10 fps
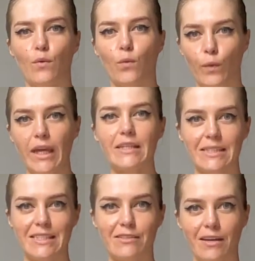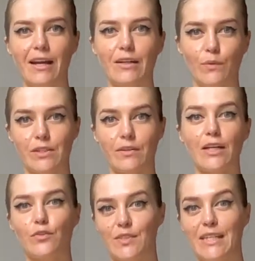We try
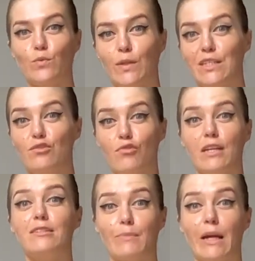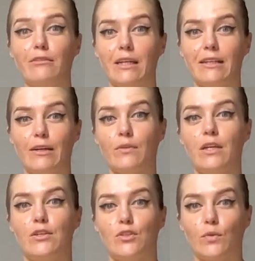to sit with a straight spine right now.
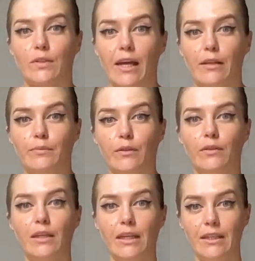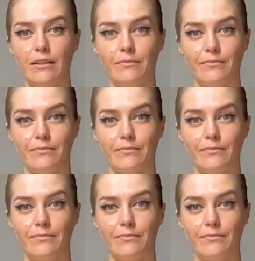So tailbone in,